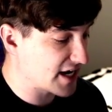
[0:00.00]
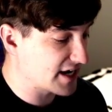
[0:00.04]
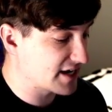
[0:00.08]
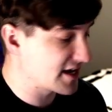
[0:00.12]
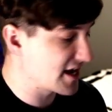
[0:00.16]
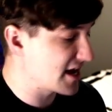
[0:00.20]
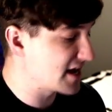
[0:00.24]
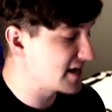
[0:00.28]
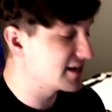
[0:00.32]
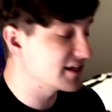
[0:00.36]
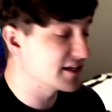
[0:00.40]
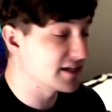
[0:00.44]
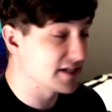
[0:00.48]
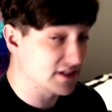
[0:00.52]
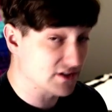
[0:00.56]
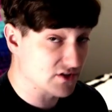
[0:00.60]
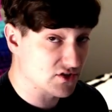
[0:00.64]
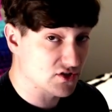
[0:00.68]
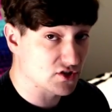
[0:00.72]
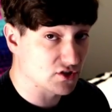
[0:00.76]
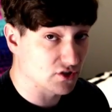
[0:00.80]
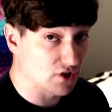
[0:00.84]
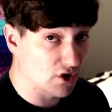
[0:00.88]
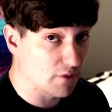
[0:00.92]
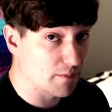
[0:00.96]
I can get
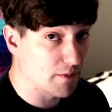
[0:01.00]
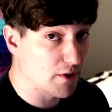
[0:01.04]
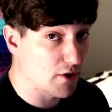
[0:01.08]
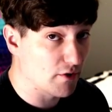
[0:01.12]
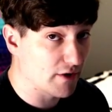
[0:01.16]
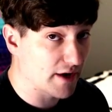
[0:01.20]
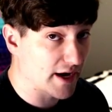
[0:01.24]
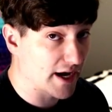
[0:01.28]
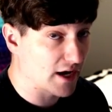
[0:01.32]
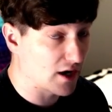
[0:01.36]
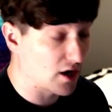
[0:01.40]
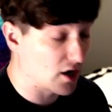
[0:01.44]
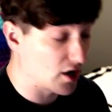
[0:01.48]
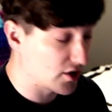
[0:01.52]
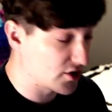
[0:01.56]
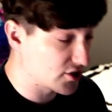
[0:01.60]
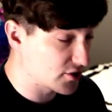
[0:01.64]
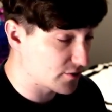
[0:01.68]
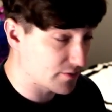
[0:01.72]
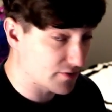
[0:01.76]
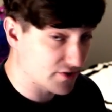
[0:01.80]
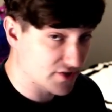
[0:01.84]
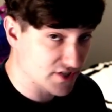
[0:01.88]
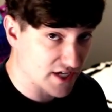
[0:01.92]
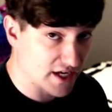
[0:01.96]
Slowpoke at
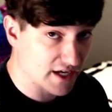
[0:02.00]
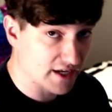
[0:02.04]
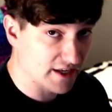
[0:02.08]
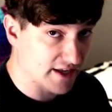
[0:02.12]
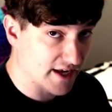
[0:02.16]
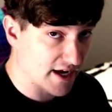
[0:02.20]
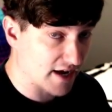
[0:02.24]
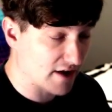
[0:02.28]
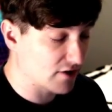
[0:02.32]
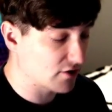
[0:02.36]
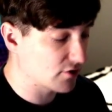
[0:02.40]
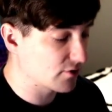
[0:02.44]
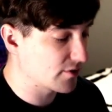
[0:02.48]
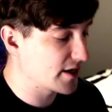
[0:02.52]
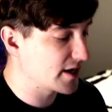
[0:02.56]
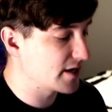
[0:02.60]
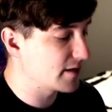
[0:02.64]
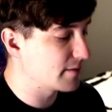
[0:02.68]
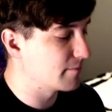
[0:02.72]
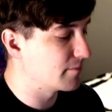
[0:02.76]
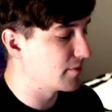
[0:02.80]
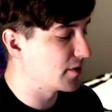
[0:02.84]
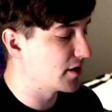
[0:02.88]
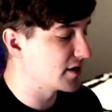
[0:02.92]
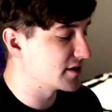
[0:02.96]
100% encounter
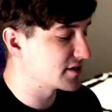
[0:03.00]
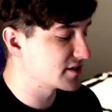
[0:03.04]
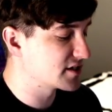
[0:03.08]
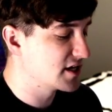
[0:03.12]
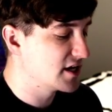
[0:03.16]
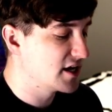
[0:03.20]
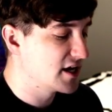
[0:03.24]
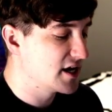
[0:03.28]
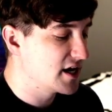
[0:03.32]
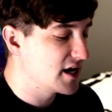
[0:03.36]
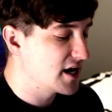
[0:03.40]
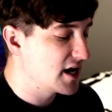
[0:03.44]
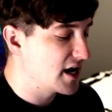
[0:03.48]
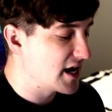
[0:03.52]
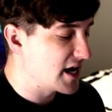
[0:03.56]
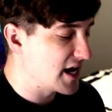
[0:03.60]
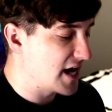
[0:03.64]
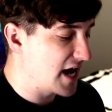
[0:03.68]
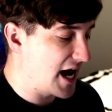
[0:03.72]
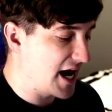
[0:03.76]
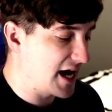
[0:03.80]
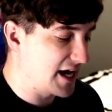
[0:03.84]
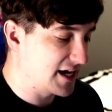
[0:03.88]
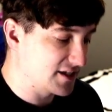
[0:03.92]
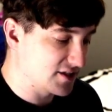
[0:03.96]
rate, but
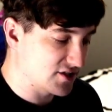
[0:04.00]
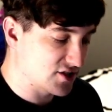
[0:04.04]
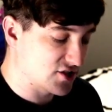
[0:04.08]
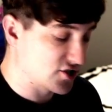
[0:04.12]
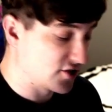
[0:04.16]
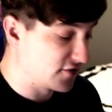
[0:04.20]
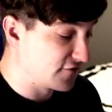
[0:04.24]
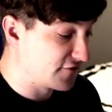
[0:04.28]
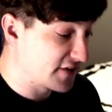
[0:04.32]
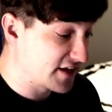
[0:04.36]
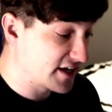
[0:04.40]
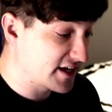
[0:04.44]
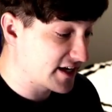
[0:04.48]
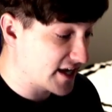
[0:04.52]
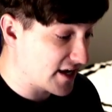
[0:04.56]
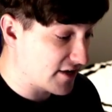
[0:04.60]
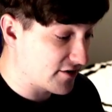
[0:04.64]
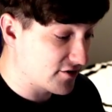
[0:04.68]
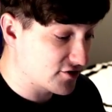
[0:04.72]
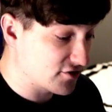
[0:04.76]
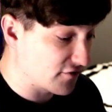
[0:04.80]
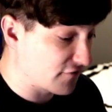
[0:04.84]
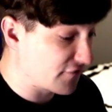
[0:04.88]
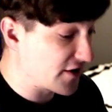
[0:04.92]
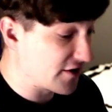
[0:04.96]
surfing
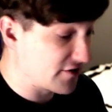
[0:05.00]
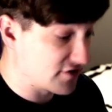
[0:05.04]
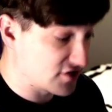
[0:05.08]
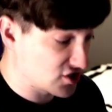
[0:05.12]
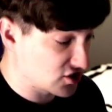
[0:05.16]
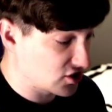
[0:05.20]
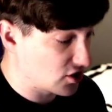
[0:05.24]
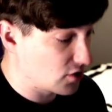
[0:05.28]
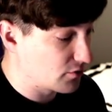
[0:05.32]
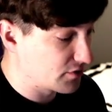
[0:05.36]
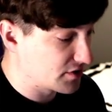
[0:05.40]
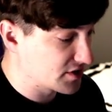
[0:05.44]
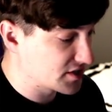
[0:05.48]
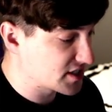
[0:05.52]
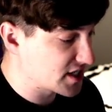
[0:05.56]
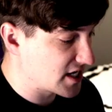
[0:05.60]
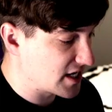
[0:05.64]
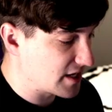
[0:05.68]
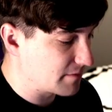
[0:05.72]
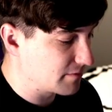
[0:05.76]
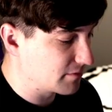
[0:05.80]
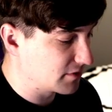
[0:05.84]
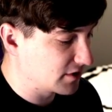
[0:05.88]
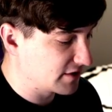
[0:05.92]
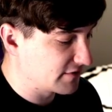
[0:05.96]
encounters are very slow in this
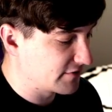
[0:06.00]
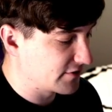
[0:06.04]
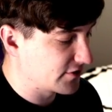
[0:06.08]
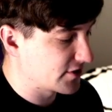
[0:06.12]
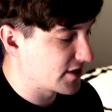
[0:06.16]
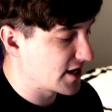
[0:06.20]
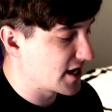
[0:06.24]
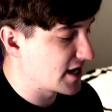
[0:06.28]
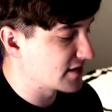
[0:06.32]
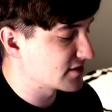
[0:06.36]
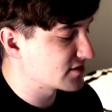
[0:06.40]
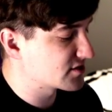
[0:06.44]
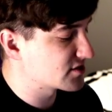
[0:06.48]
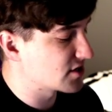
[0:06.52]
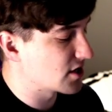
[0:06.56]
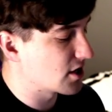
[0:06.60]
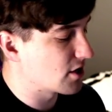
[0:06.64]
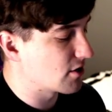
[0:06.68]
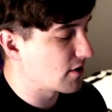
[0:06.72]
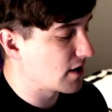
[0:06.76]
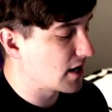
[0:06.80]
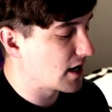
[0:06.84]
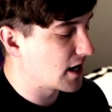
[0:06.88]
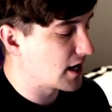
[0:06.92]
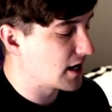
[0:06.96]
game, believe it or not.
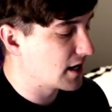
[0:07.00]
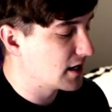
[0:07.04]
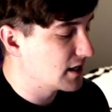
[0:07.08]
So